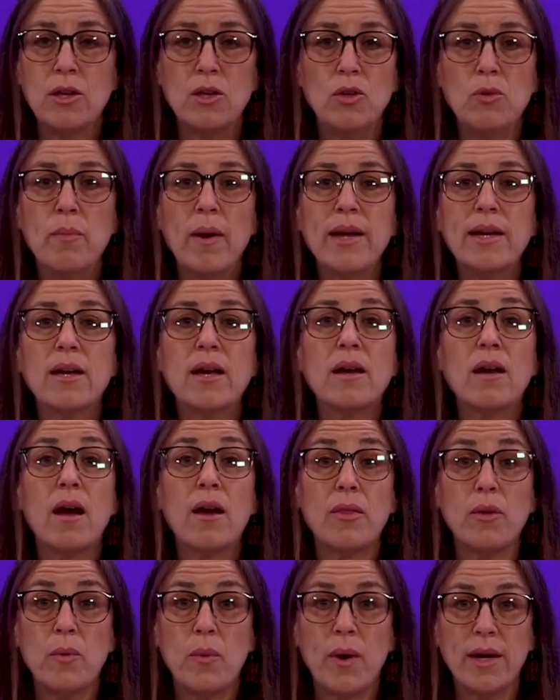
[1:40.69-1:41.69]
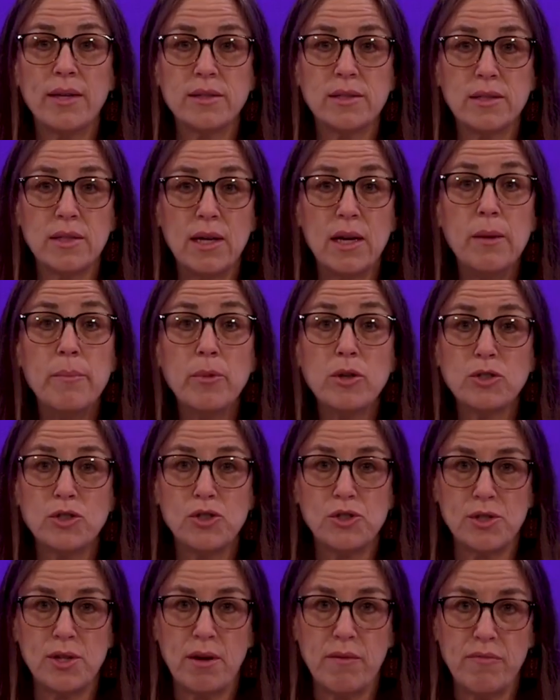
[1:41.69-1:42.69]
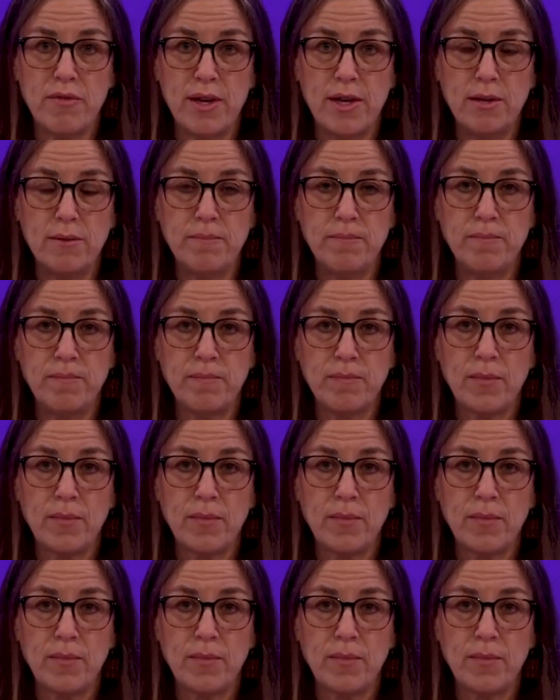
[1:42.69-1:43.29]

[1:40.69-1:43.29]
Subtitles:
you might not otherwise immerse yourself in,